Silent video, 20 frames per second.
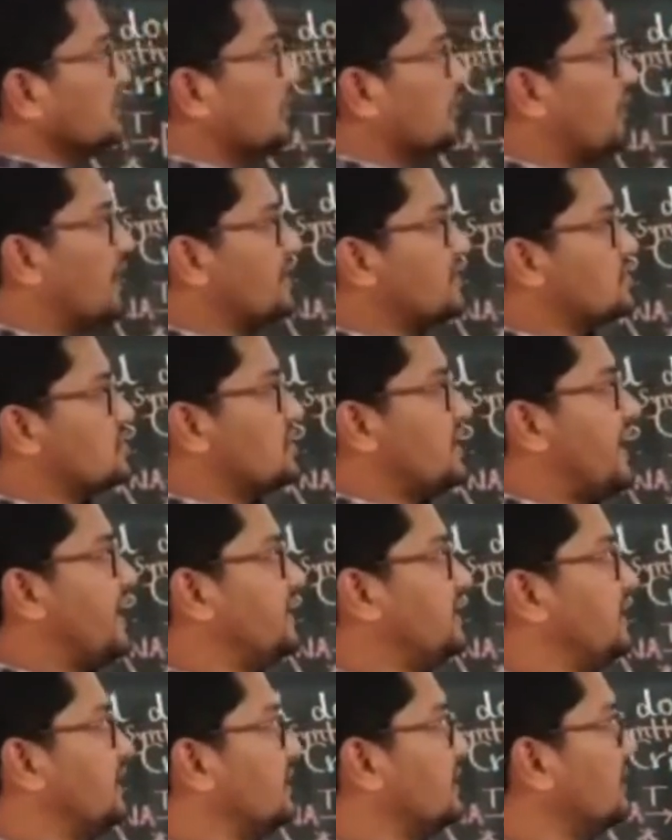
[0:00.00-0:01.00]
One
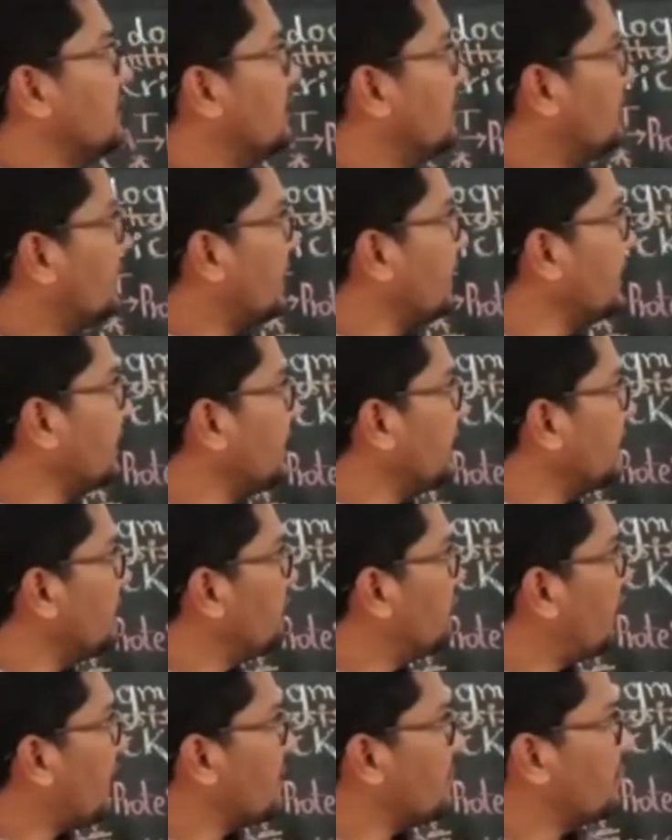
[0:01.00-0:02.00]
strand running
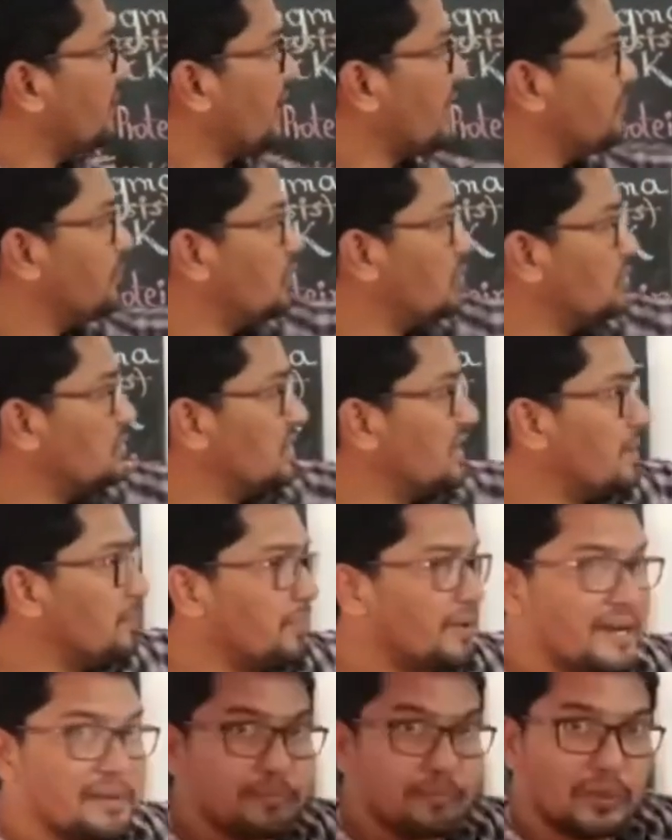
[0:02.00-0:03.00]
in 5' to
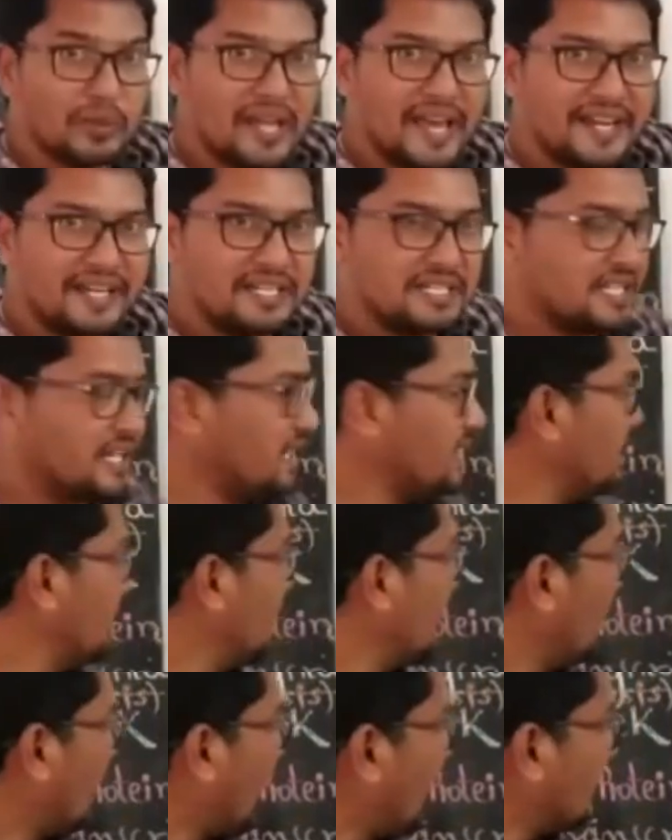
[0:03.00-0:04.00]
3' polarity,
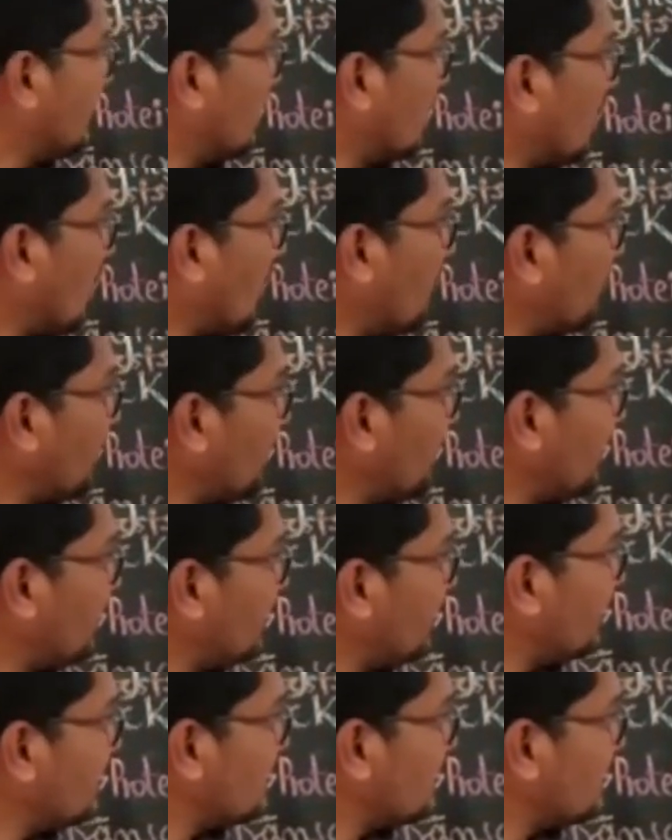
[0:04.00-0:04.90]
and the complementary